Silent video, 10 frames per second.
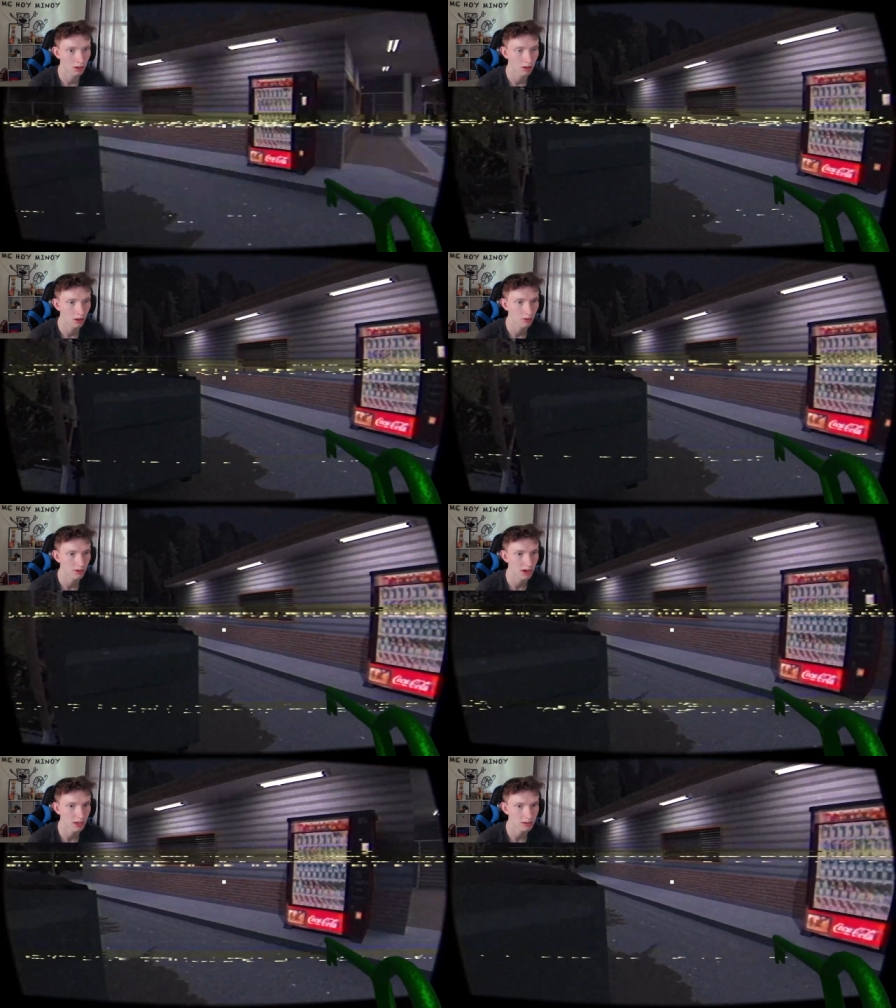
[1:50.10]

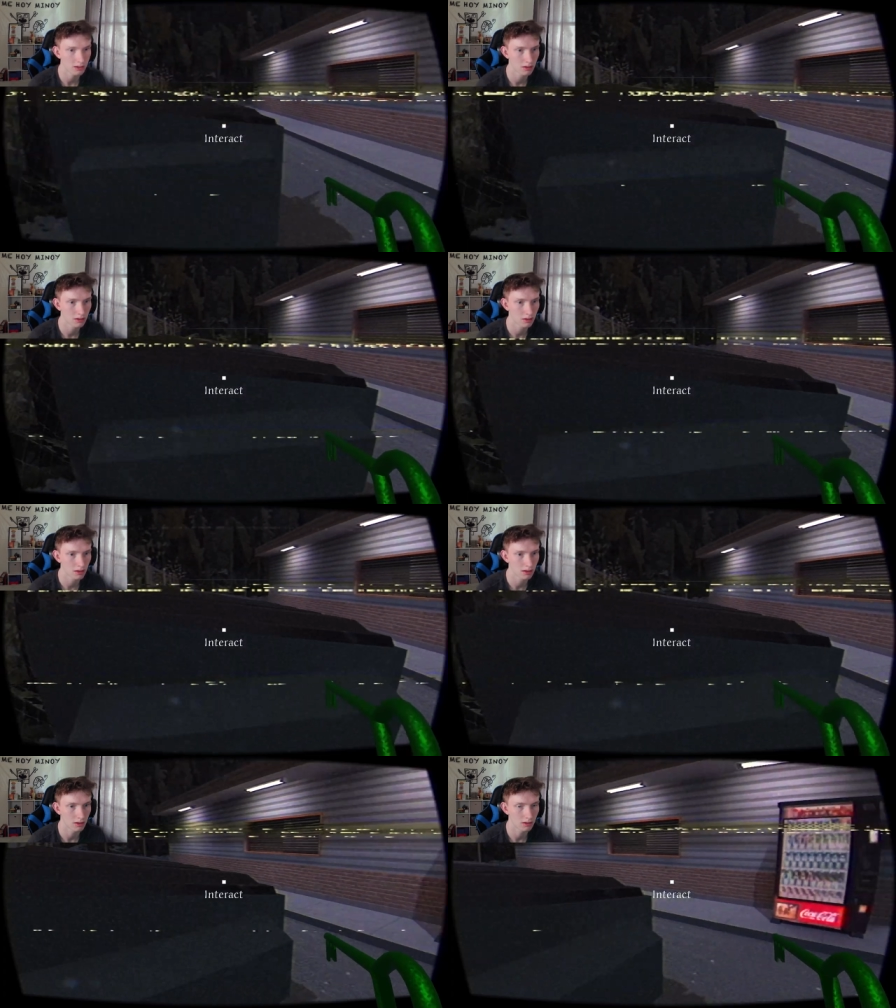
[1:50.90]
Okay.
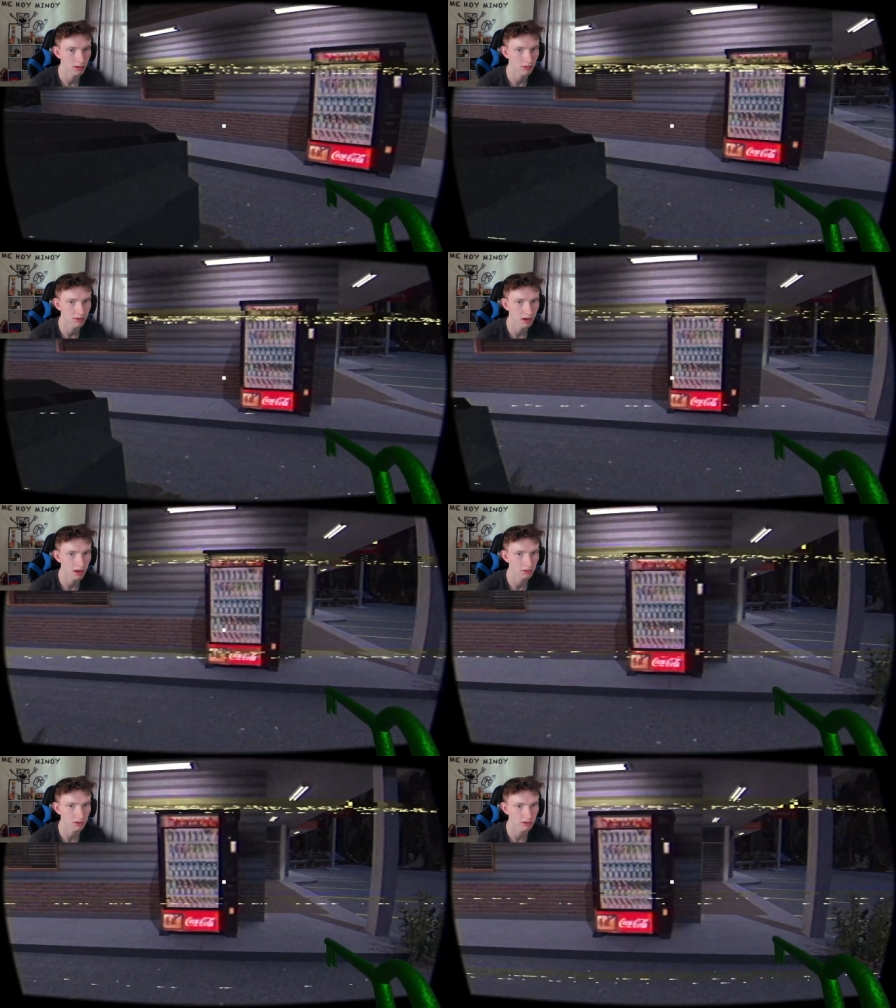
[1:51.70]
Now can
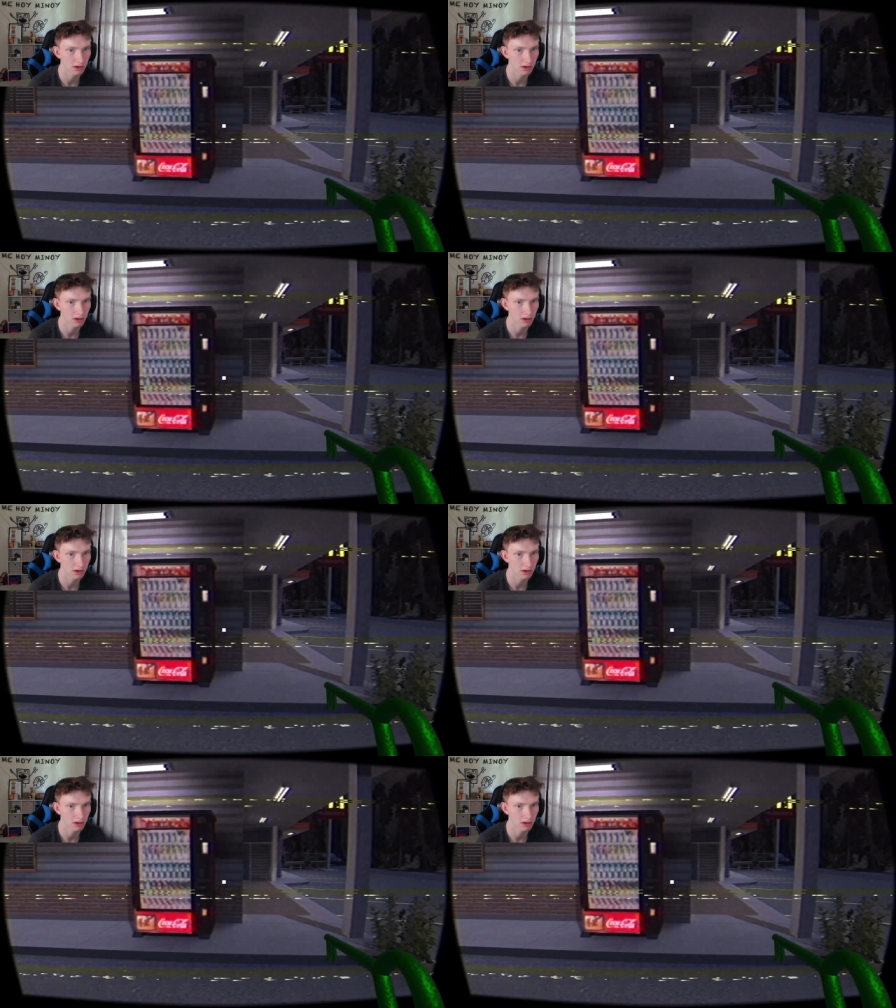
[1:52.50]
I unlock that